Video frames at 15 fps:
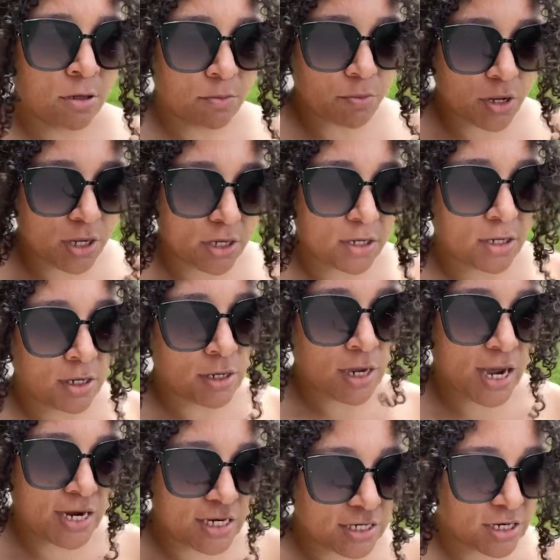But
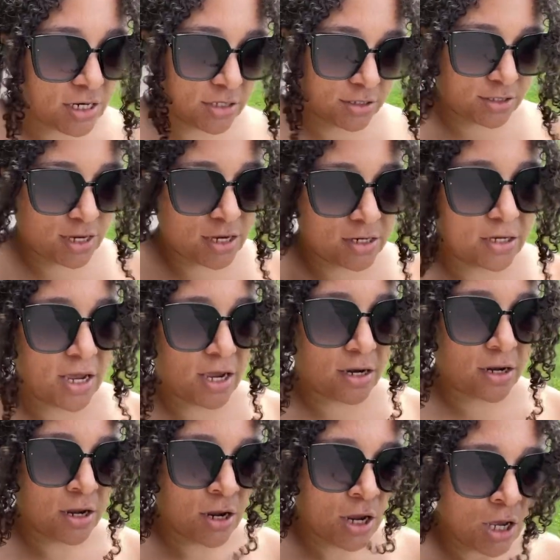I need to understand that
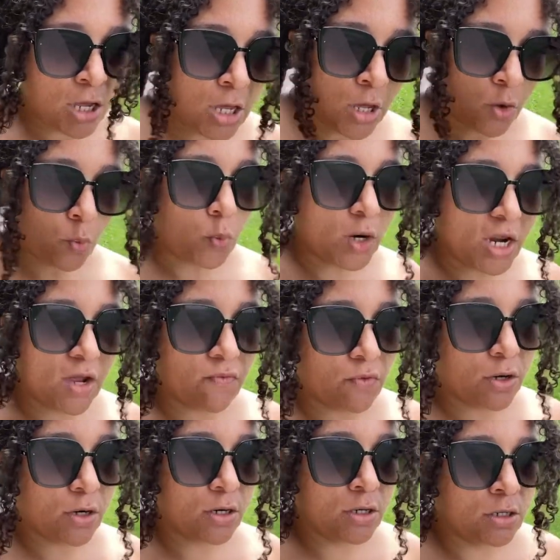
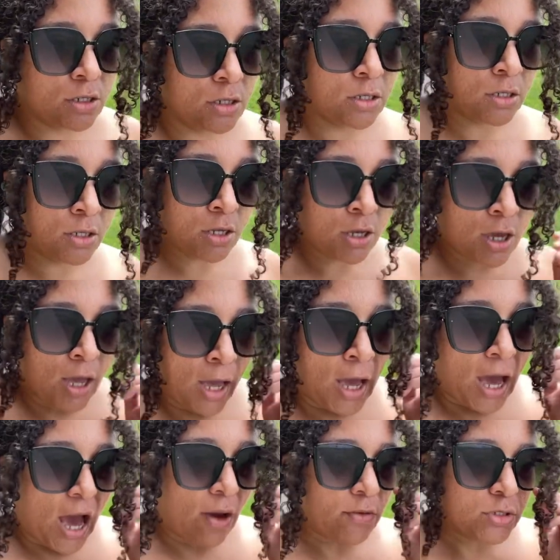whatever
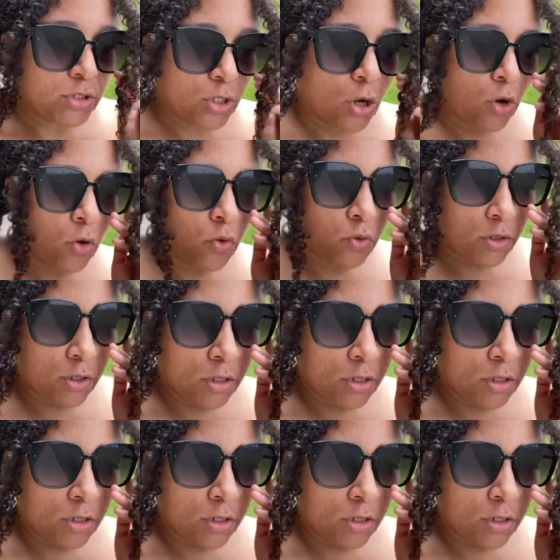I was told